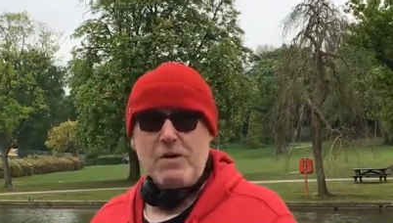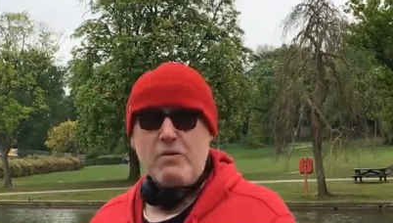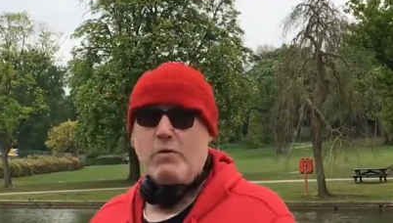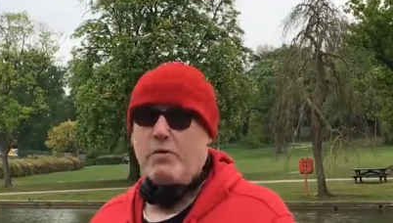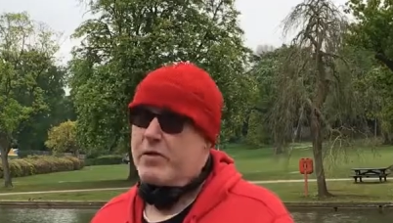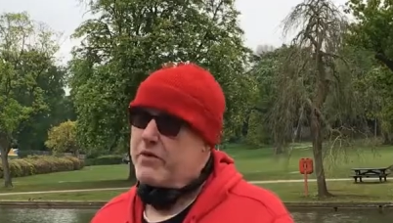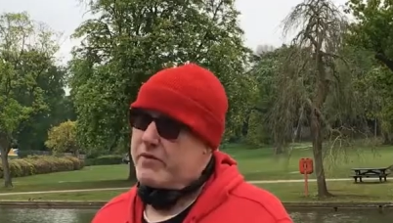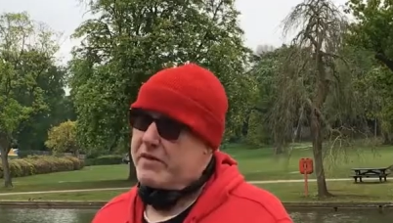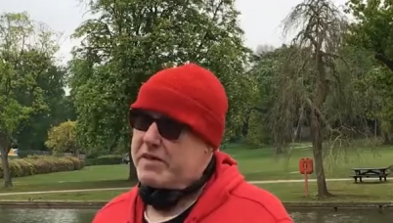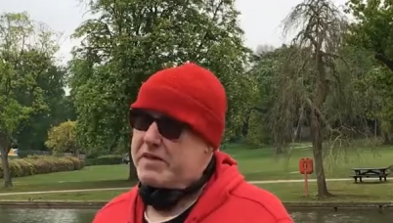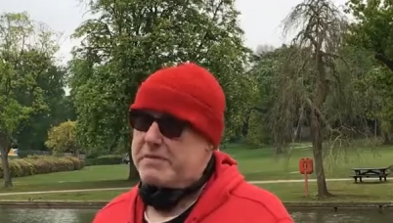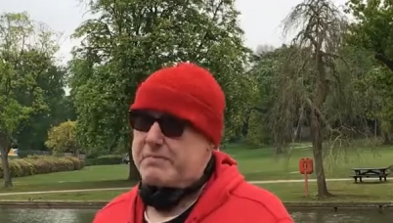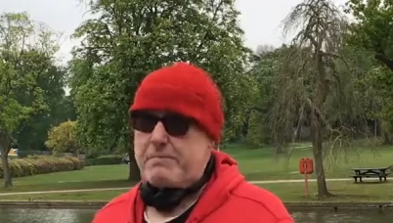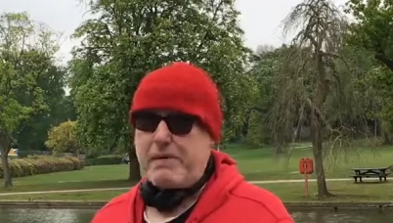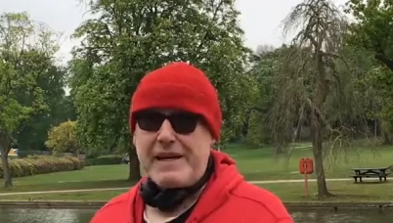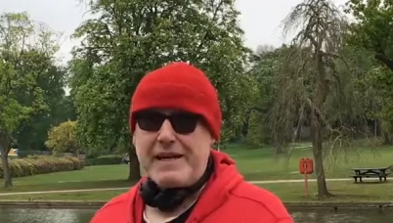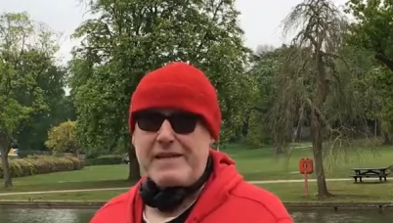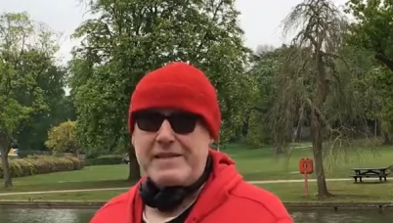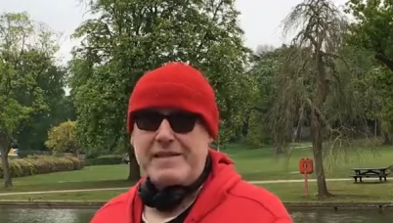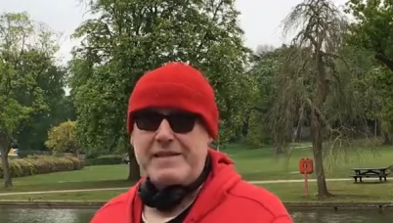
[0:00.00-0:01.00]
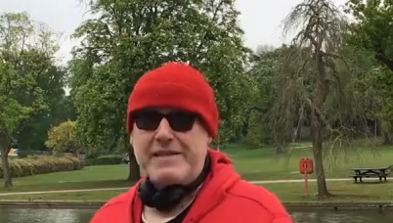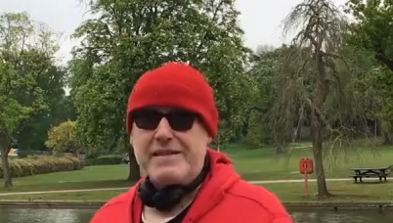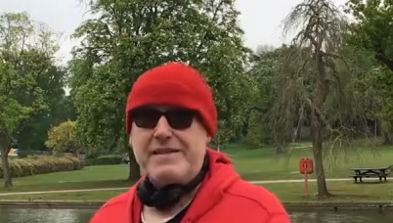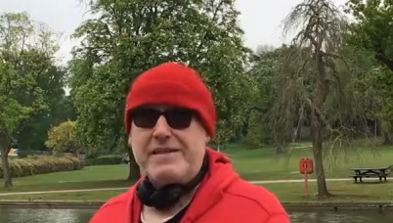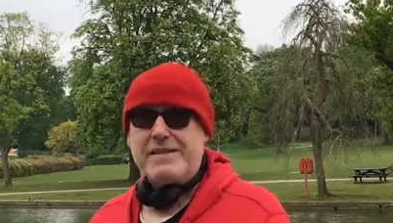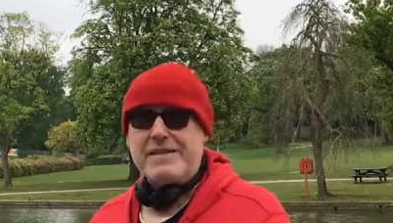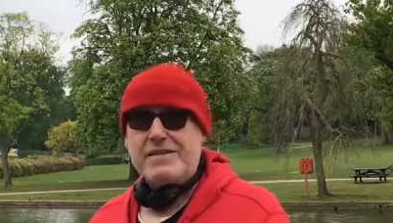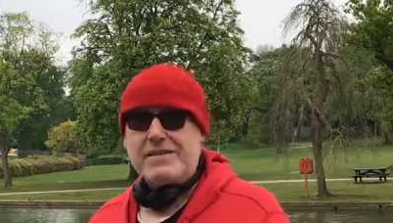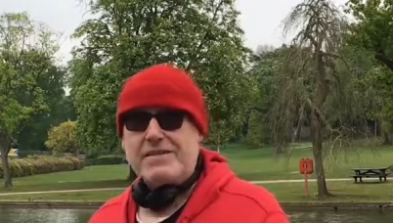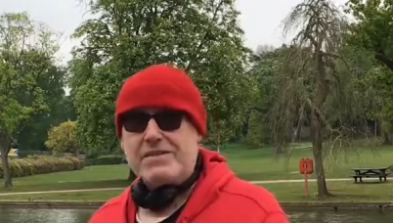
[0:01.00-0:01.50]
with respect
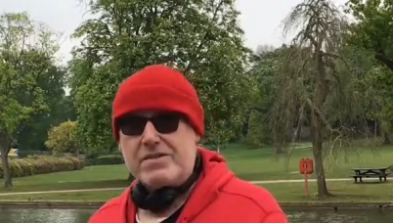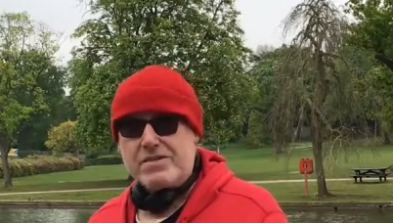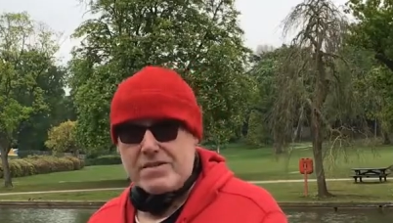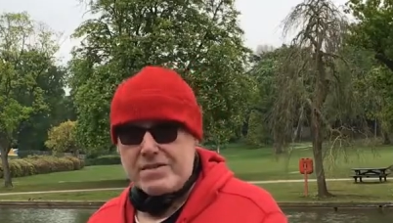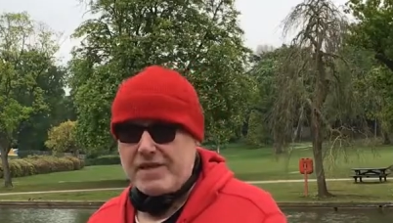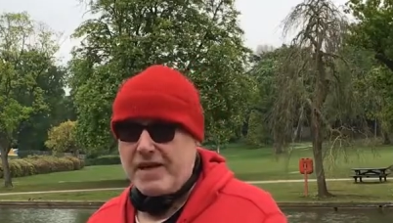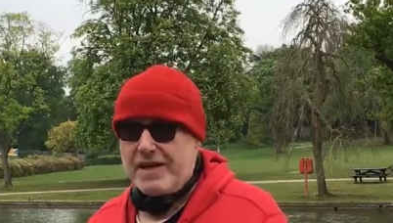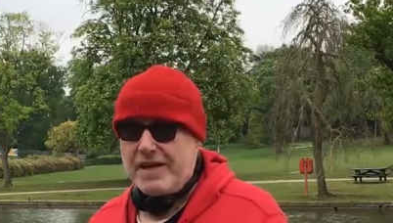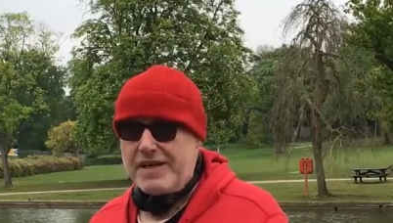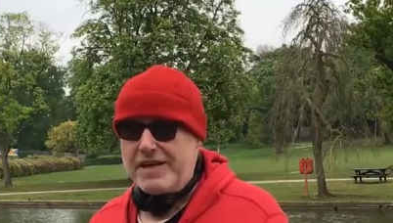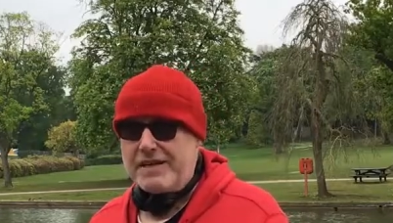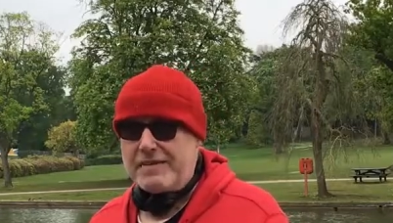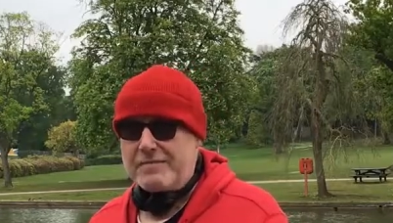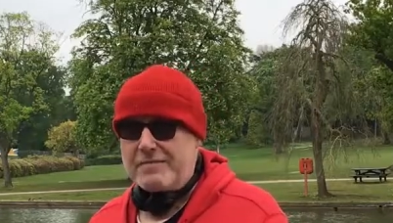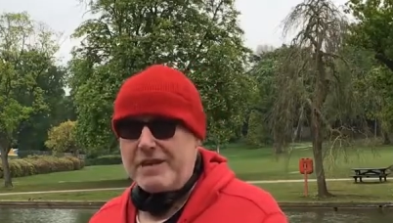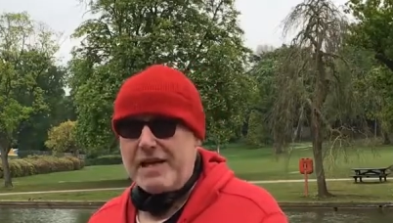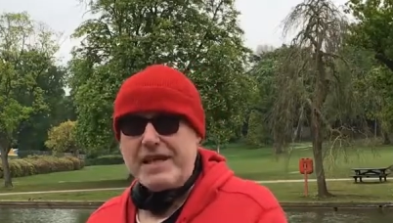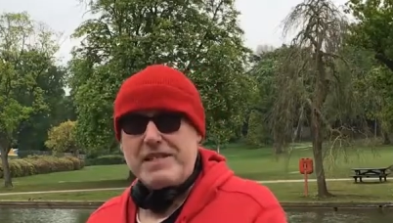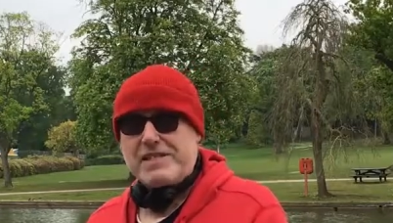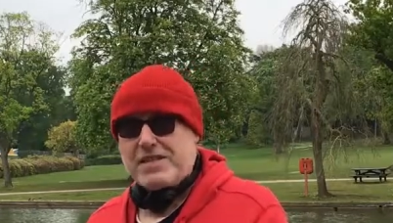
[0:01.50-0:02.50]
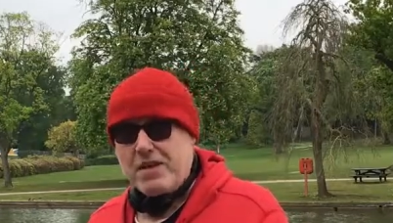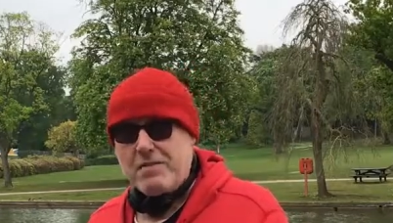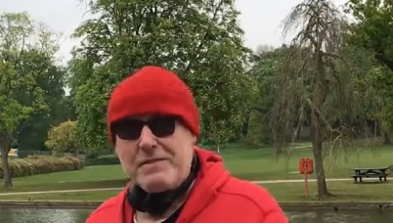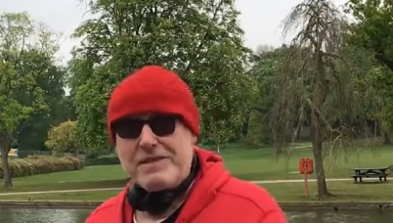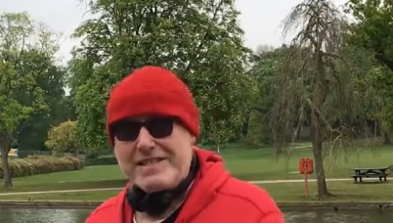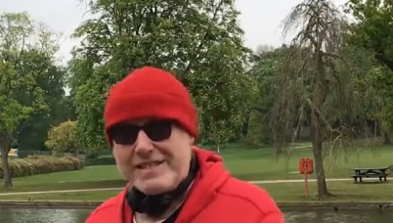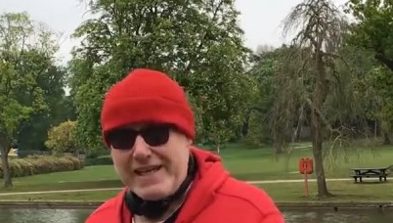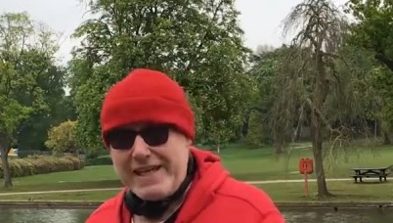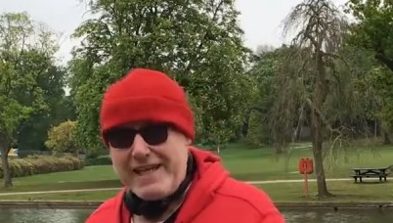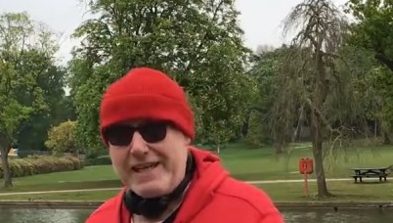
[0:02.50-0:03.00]
to time, is
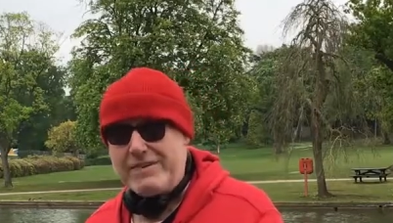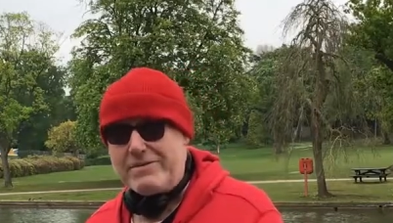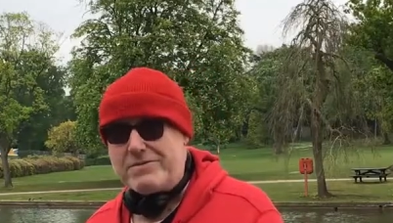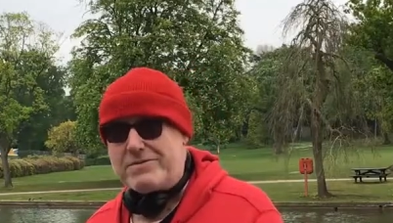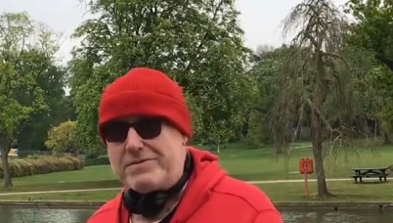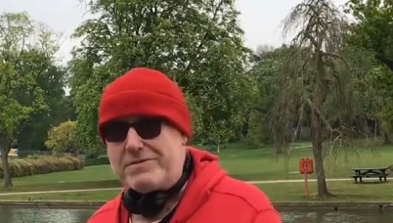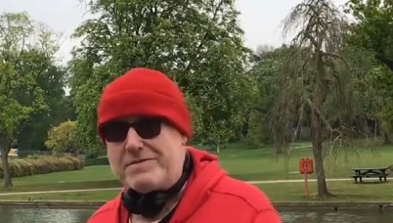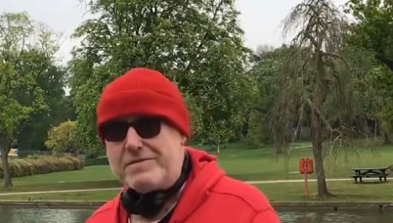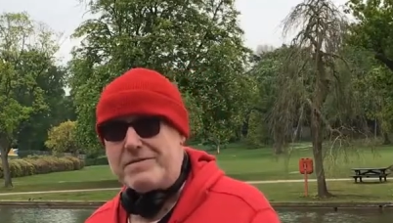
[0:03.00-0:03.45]
coming down.